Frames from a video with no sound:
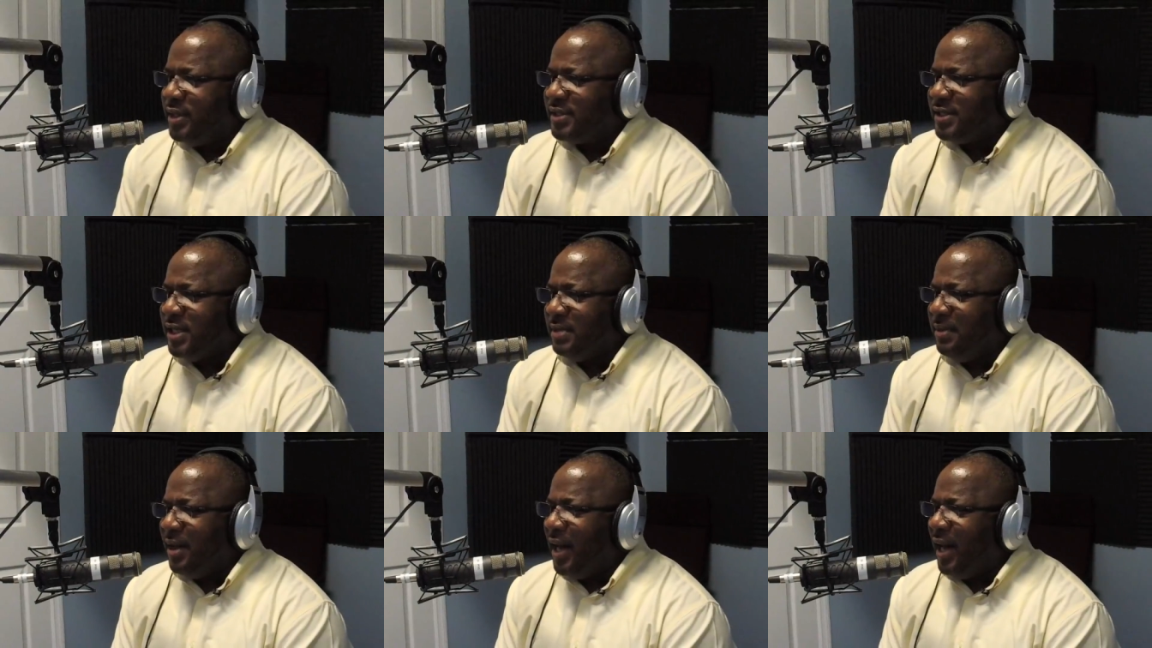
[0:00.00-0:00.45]

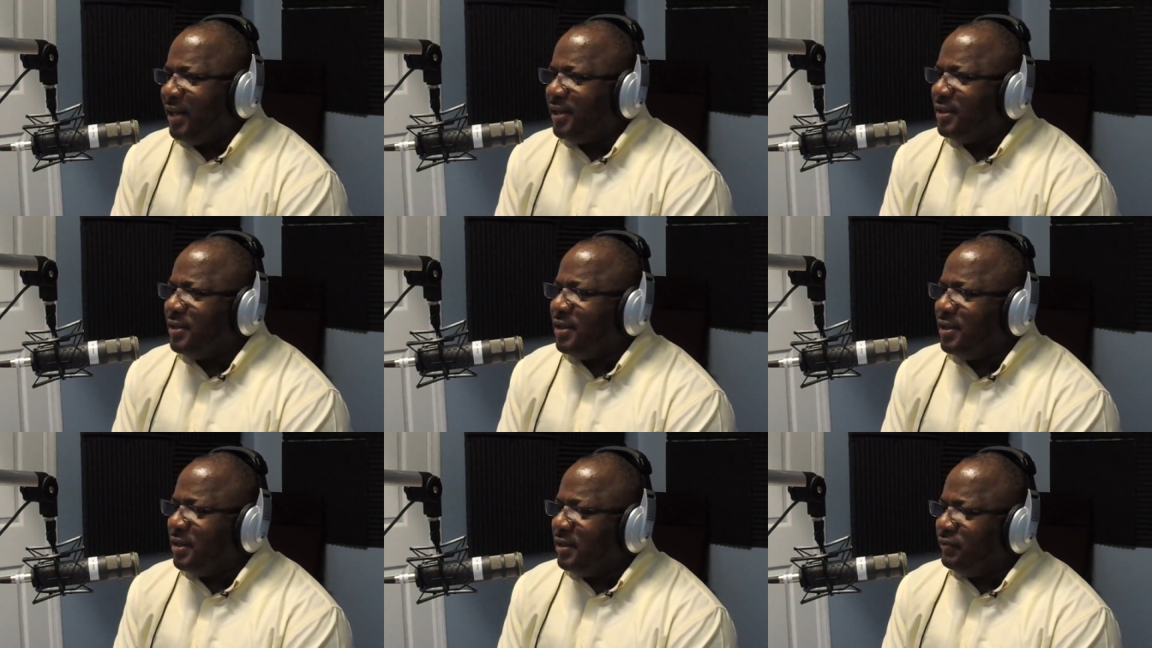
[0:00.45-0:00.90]
some
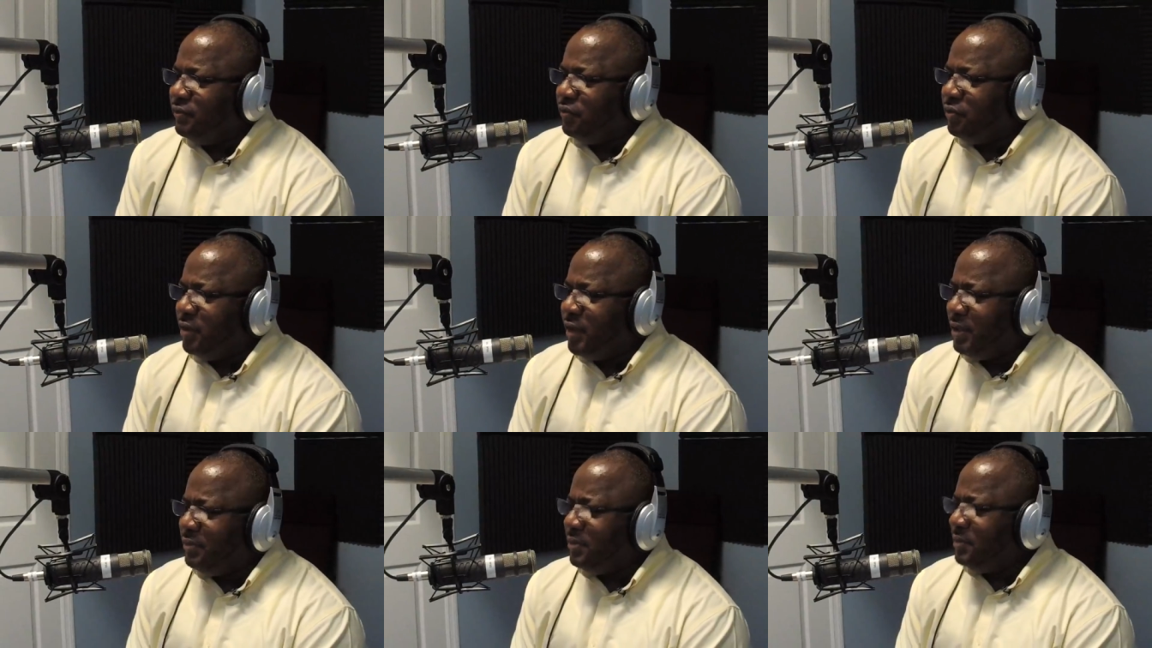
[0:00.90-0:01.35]
article of
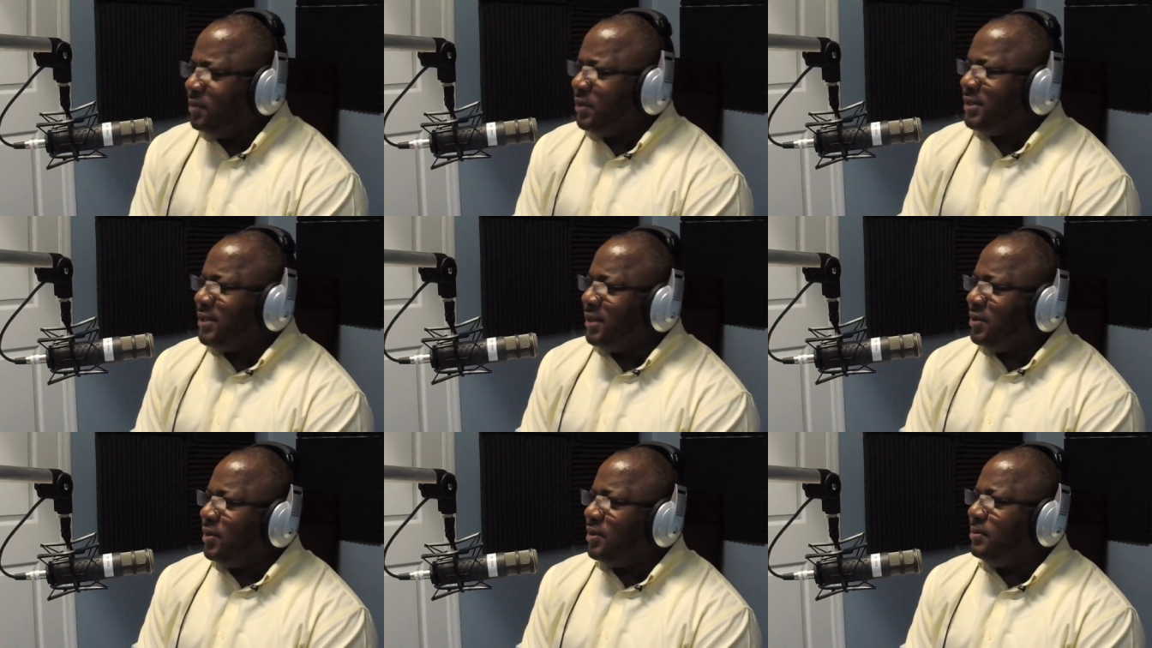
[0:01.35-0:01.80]
red. But
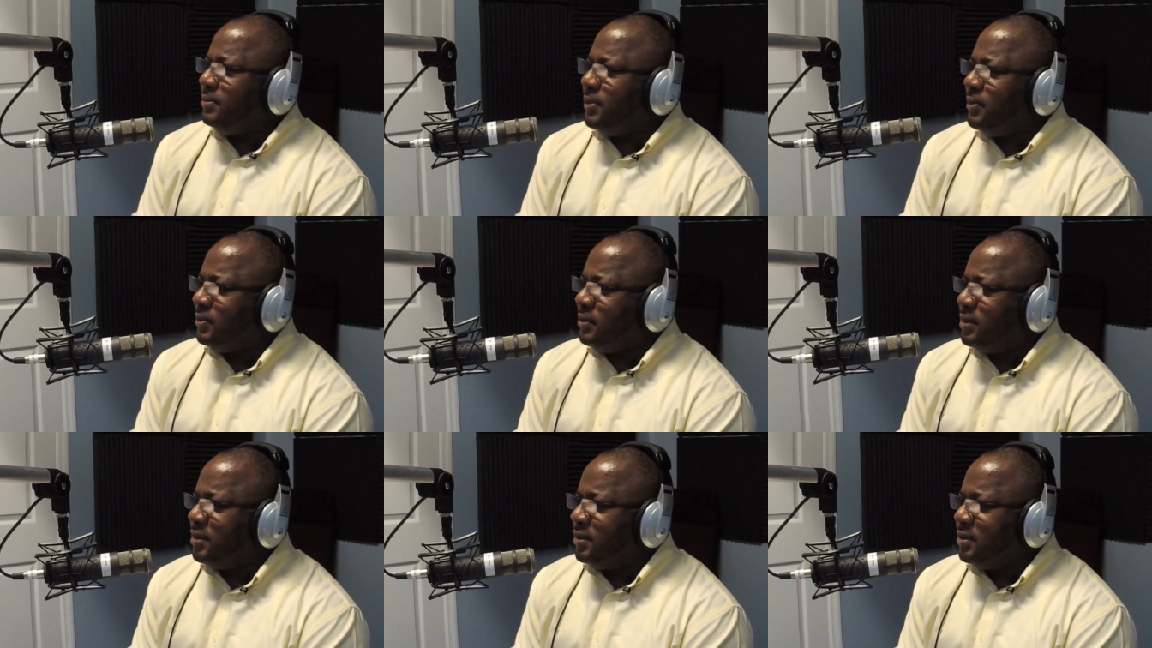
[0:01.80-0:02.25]
what's that all
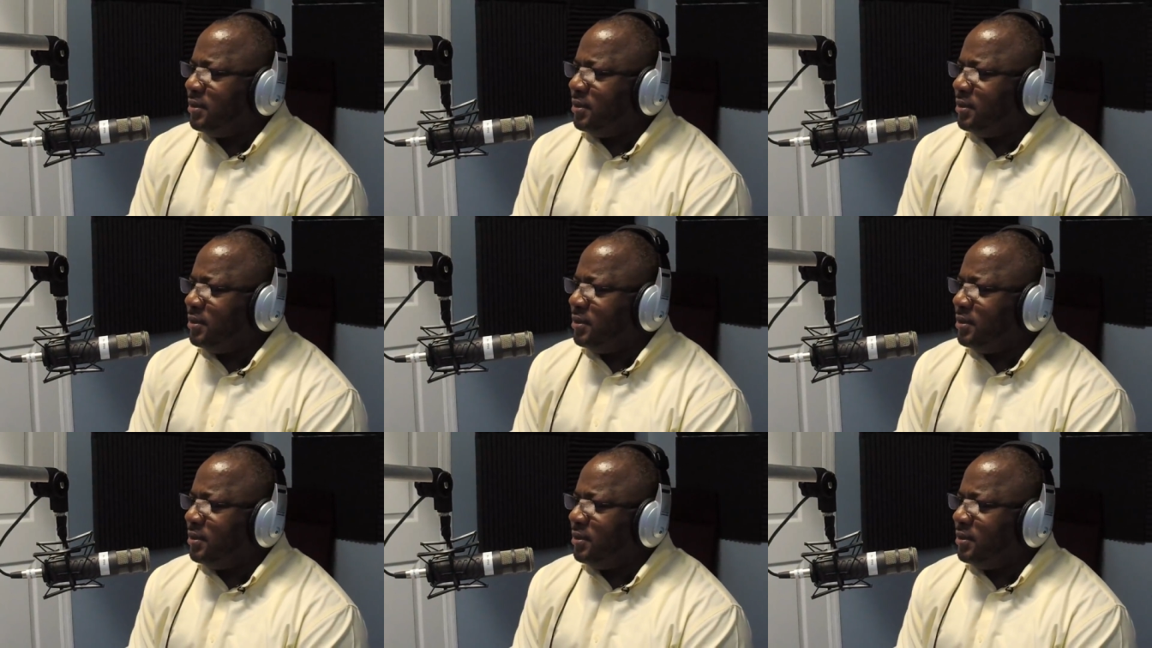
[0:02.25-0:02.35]
about?